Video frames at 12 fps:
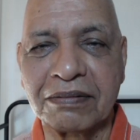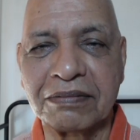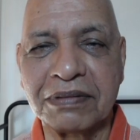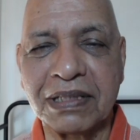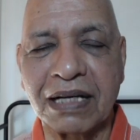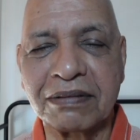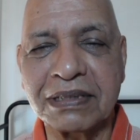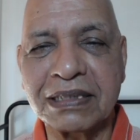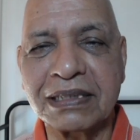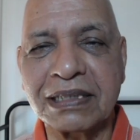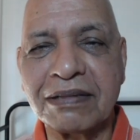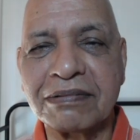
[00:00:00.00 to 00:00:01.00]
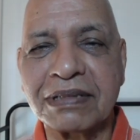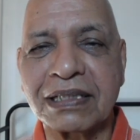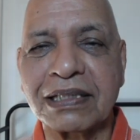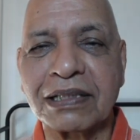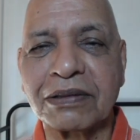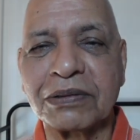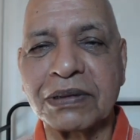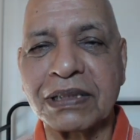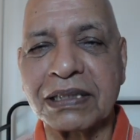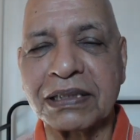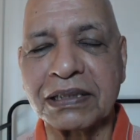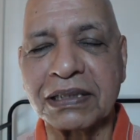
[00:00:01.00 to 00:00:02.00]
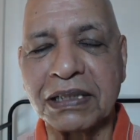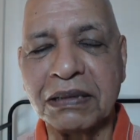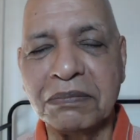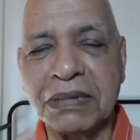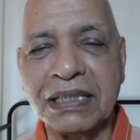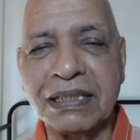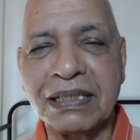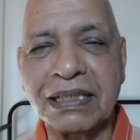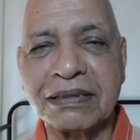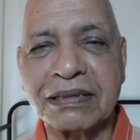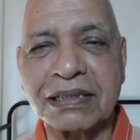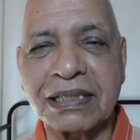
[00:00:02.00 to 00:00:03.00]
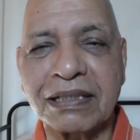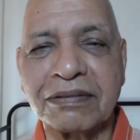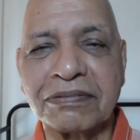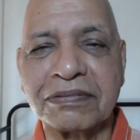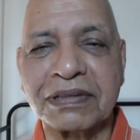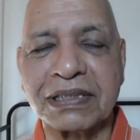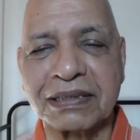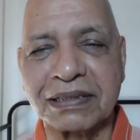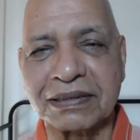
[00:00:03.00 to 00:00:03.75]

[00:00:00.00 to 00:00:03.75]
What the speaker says: we ourselves undergo an immediate shift